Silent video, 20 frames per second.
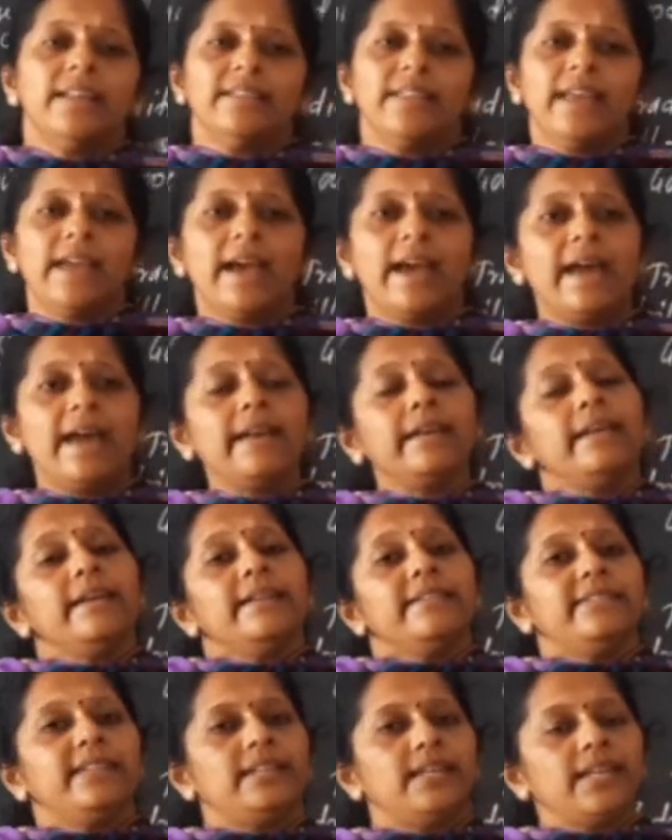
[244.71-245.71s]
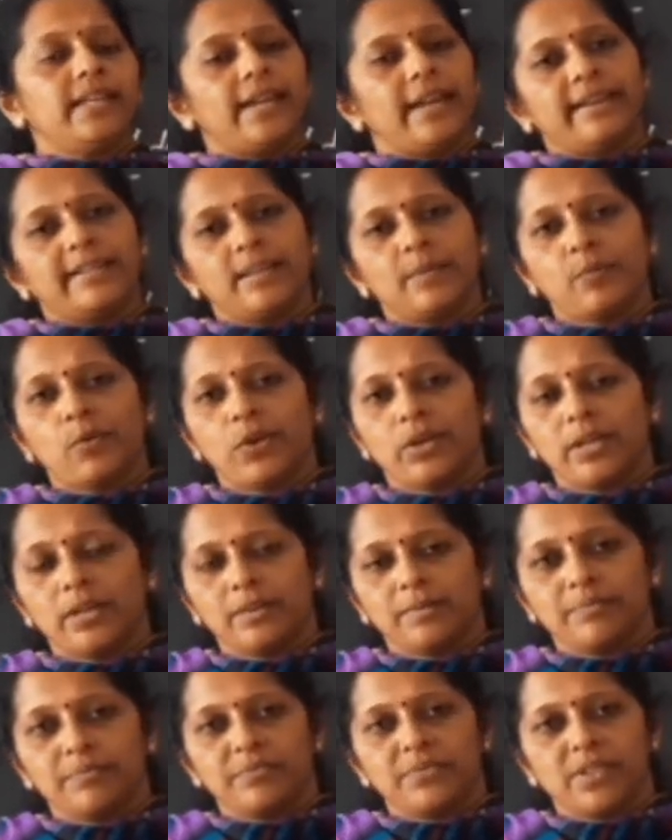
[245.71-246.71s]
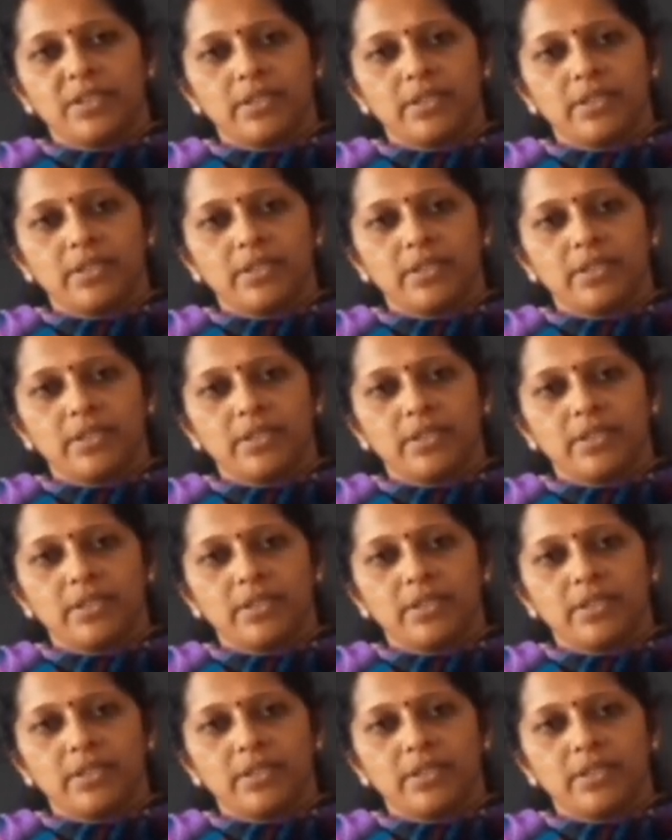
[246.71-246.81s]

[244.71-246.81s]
they are sitting at the bottom.